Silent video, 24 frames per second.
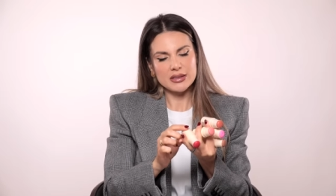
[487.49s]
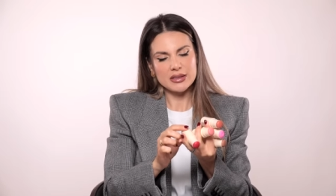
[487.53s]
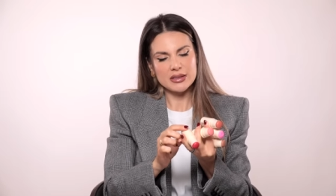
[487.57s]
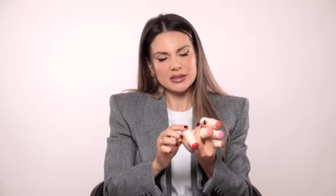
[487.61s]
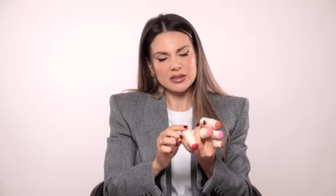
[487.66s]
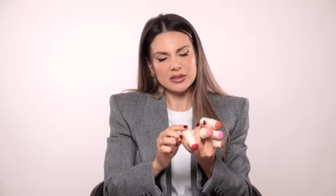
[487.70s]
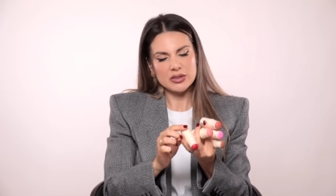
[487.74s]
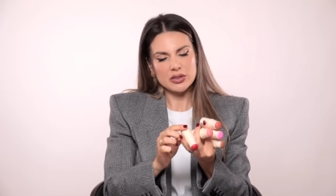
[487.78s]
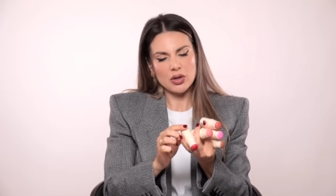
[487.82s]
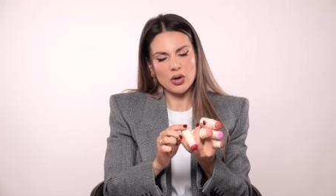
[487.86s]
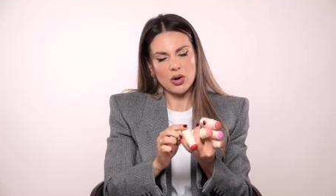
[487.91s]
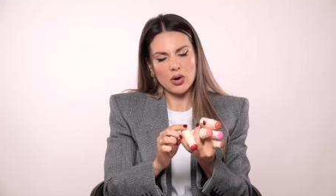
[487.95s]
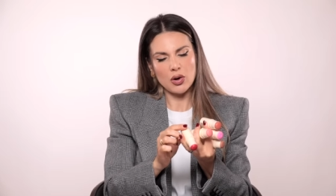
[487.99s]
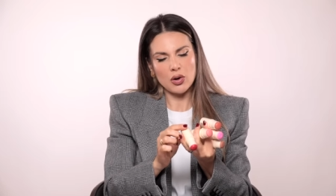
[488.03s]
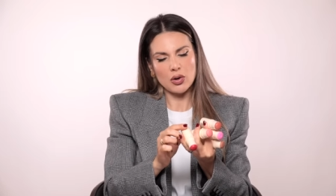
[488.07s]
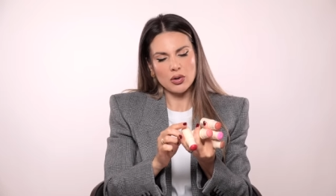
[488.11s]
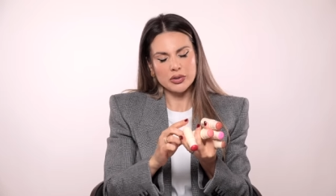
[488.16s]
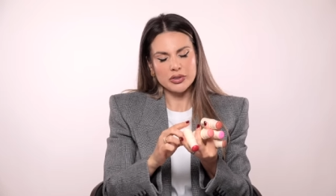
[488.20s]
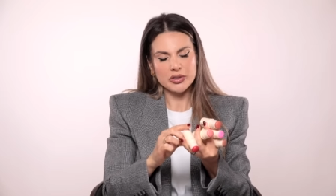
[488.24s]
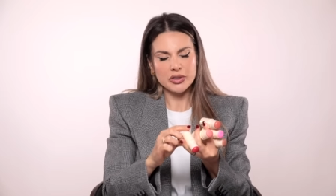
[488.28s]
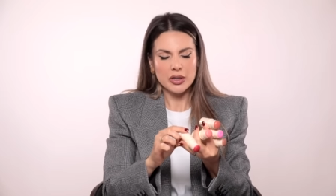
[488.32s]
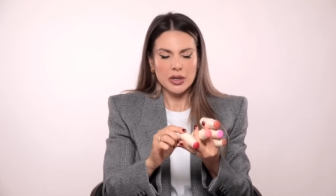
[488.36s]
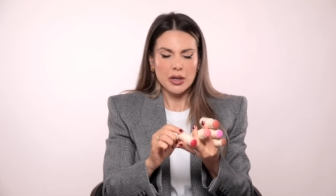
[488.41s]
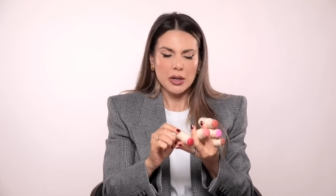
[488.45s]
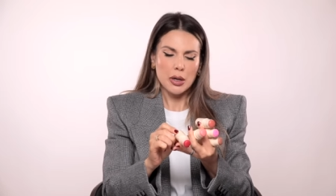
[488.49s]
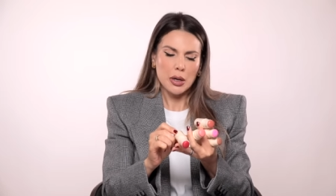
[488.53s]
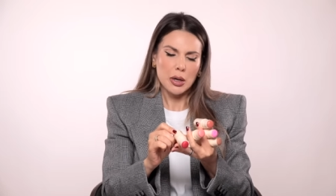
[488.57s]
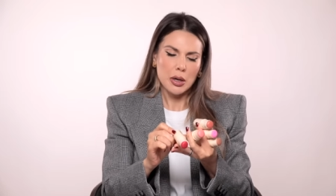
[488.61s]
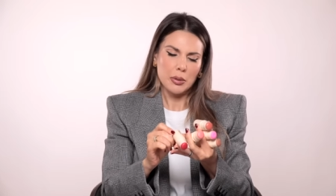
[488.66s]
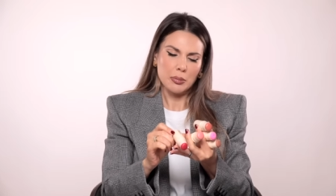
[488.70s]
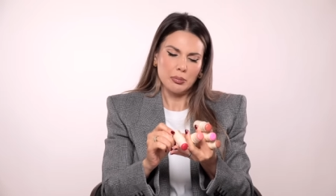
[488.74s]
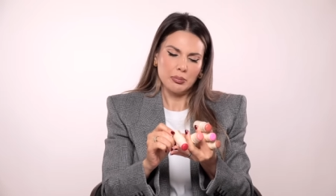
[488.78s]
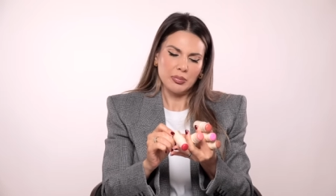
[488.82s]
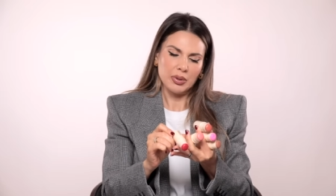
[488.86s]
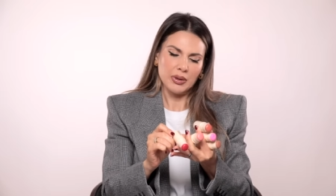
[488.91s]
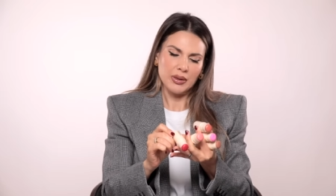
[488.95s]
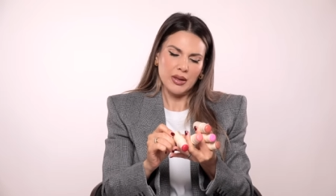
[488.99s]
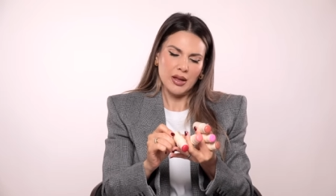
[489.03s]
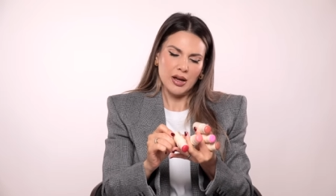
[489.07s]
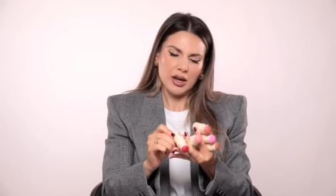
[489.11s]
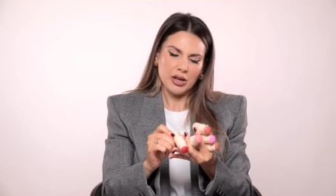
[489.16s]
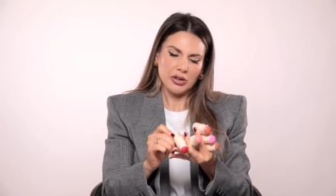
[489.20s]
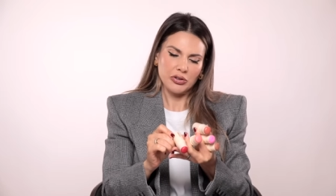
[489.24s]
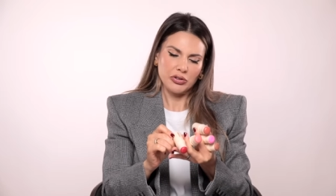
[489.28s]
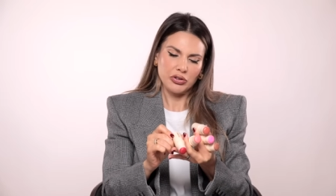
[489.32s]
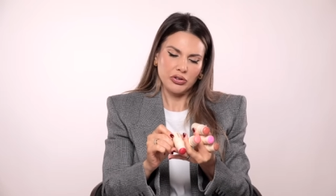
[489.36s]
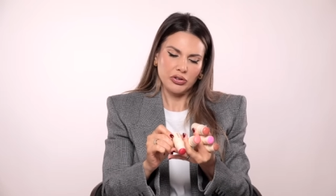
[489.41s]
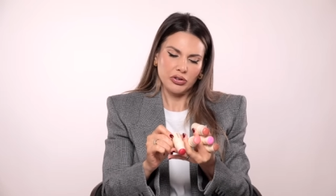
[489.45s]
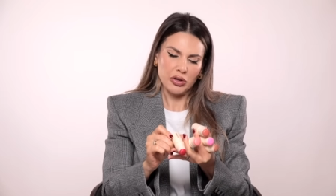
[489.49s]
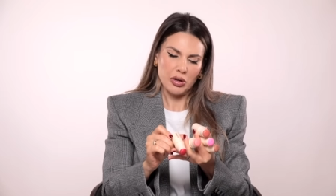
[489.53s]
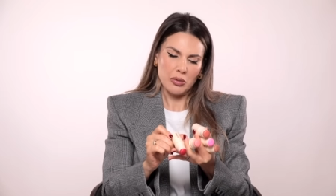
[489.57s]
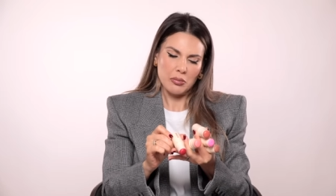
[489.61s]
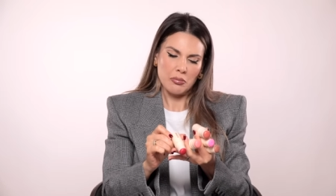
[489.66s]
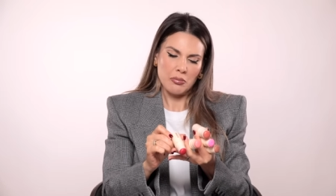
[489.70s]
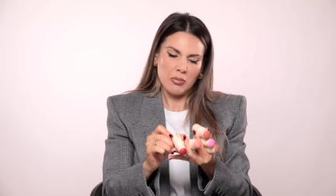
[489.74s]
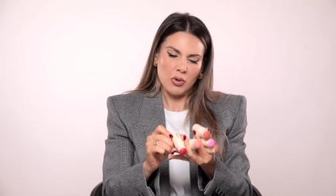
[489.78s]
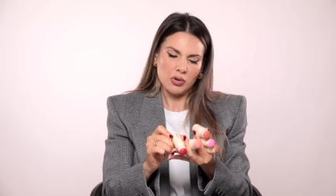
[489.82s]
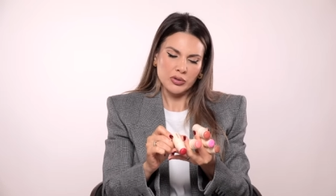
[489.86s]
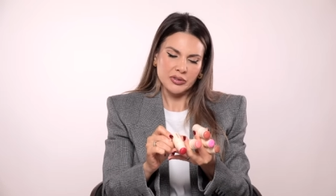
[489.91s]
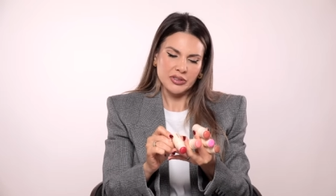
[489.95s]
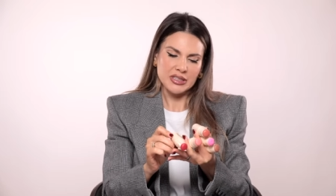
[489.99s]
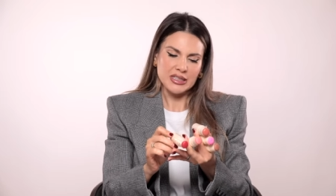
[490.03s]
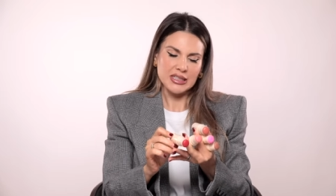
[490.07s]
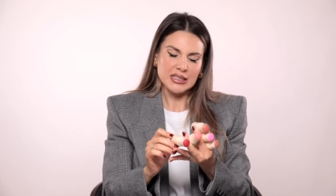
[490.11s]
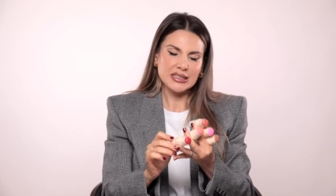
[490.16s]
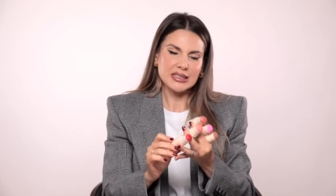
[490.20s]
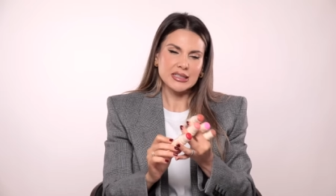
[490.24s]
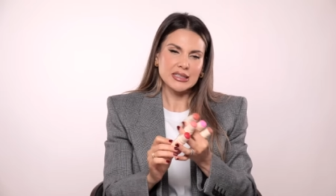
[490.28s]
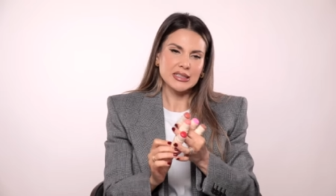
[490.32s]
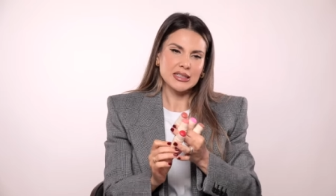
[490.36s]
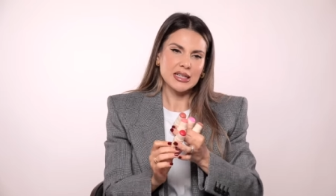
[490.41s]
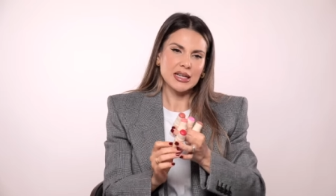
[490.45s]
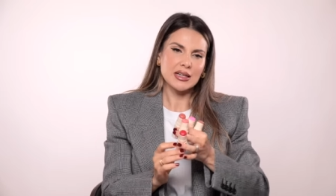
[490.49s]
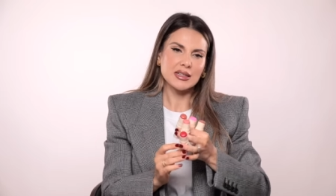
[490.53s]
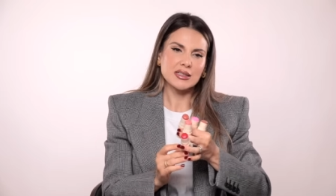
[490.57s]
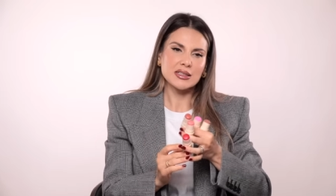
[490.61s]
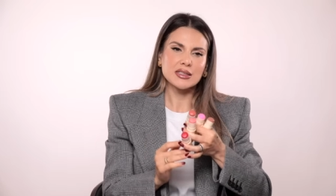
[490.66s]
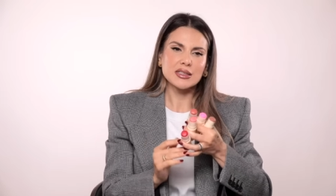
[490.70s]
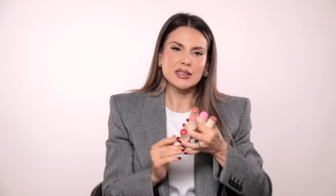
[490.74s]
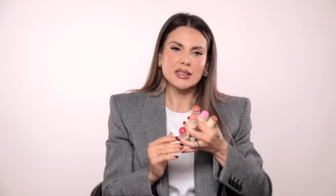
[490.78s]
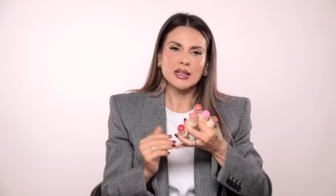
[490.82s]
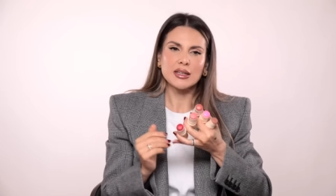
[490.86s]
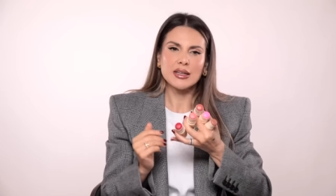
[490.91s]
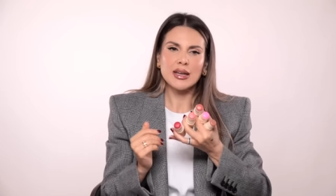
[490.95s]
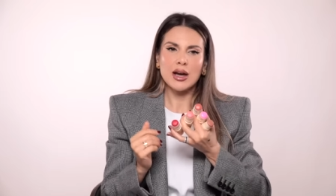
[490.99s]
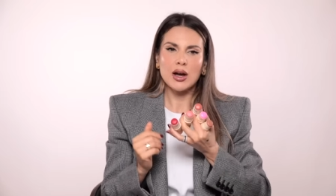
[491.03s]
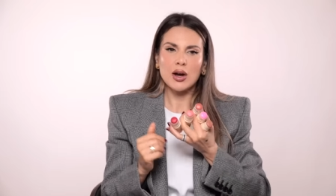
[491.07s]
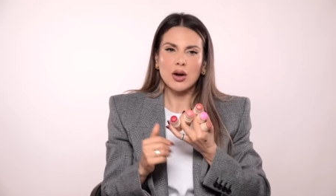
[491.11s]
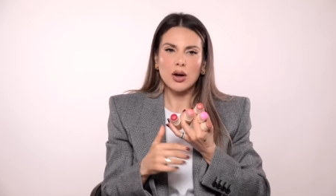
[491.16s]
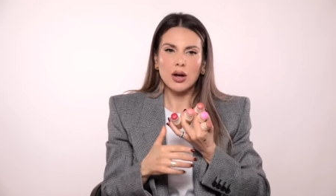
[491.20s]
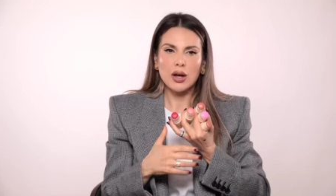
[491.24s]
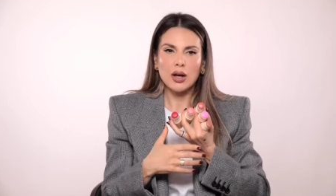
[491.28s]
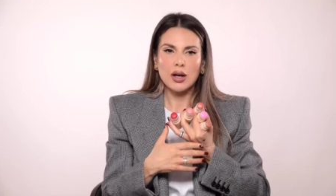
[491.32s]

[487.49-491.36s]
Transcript: This is called Blush Multi Sticks. Now,